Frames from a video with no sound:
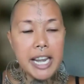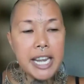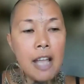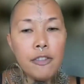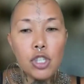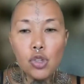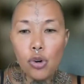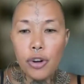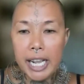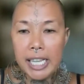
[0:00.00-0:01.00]
I never
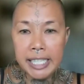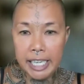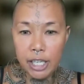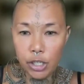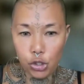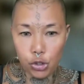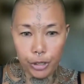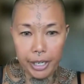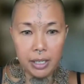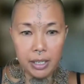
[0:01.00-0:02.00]
saw it as an
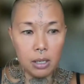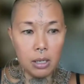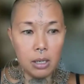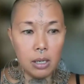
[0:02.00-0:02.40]
industry.